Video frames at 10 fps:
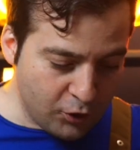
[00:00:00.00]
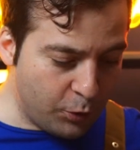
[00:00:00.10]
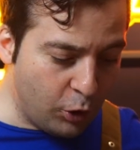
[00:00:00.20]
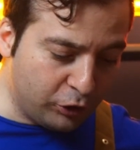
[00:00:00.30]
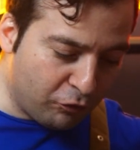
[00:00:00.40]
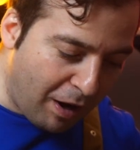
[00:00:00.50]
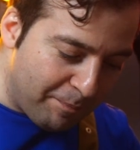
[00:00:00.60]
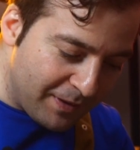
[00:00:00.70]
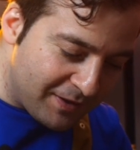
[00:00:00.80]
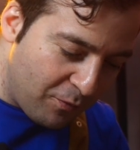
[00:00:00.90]
So with all the
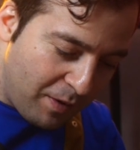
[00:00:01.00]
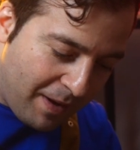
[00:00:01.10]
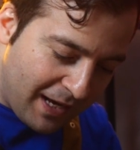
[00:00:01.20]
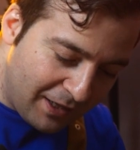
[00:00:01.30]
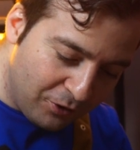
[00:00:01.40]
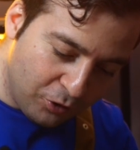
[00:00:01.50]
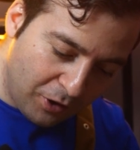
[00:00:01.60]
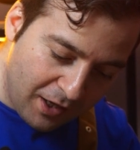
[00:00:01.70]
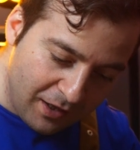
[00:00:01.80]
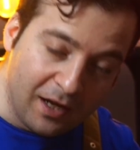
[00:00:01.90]
wrappers that we're making
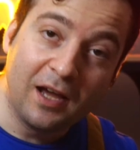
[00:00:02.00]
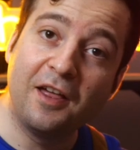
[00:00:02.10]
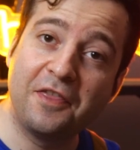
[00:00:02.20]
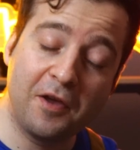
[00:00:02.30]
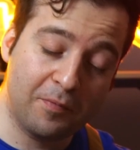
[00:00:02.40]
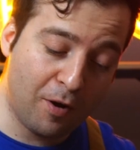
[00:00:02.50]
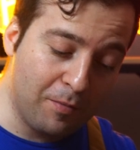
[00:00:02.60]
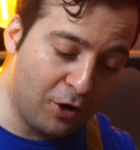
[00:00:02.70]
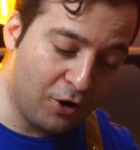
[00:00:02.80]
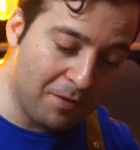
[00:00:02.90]
today, I think we're
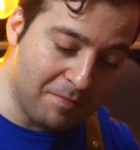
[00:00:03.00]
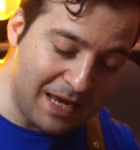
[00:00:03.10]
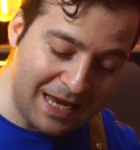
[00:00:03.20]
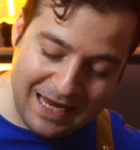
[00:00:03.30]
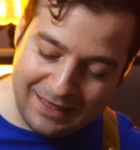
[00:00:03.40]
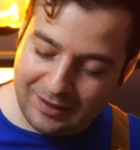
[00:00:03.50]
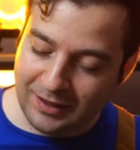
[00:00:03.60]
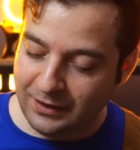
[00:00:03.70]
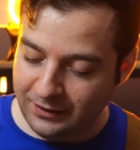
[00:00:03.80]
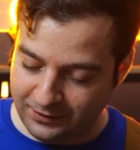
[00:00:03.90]
probably gonna be
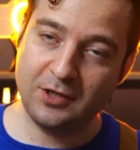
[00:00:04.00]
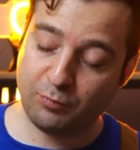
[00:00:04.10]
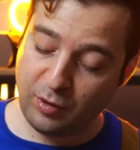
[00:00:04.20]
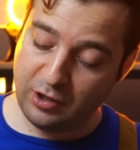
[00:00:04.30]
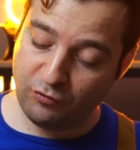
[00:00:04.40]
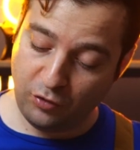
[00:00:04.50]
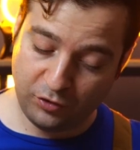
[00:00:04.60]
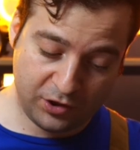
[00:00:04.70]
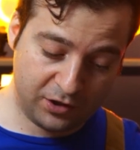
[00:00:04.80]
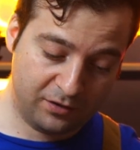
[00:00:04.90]
eating the spring
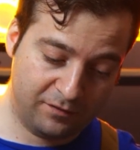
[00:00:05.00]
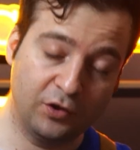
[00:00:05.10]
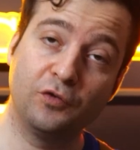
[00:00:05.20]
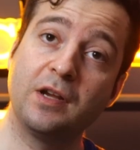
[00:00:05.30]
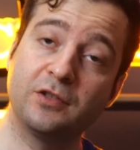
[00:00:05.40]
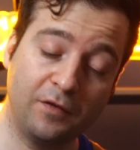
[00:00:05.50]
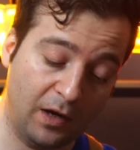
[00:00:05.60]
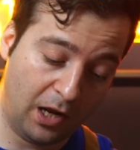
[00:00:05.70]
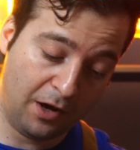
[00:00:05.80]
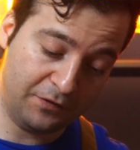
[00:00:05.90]
rolls for the rest of
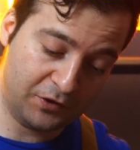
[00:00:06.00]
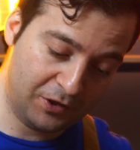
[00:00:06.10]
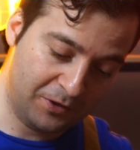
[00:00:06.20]
our lives.